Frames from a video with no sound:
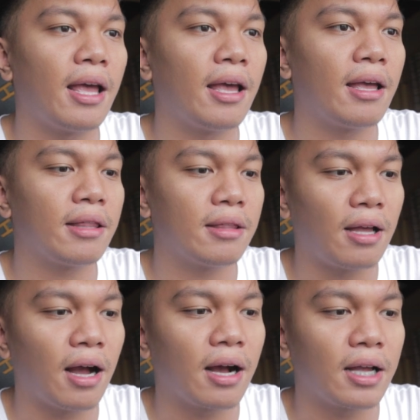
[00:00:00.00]
And
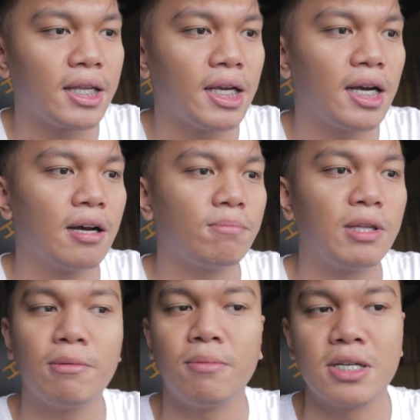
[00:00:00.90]
ang kanyang
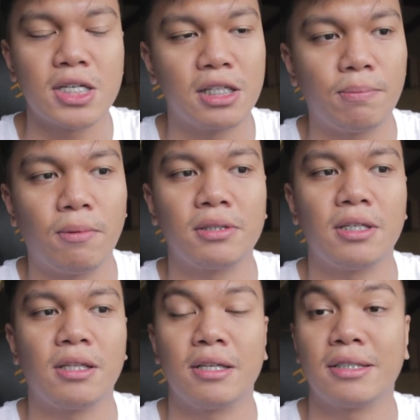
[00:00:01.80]
minimum initial
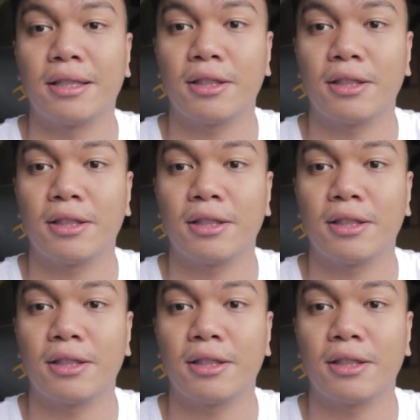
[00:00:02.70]
deposit is